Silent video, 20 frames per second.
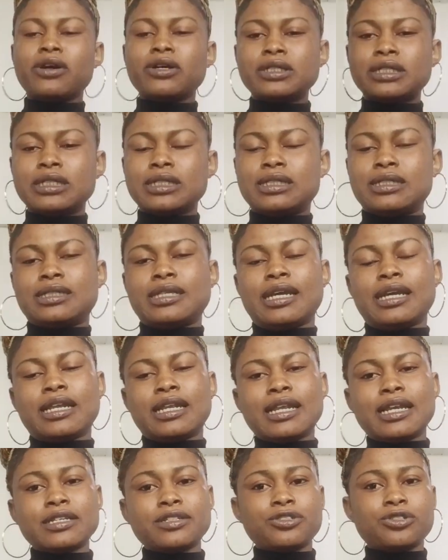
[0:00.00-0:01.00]
all this
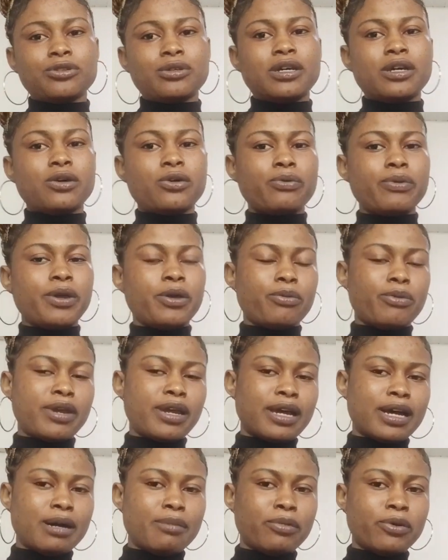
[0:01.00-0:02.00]
said, let's do a quick
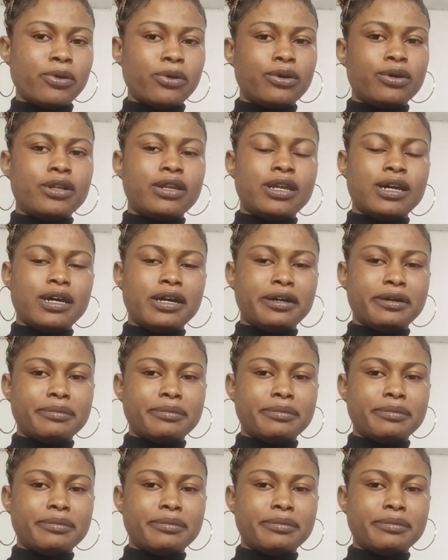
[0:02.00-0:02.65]
recap on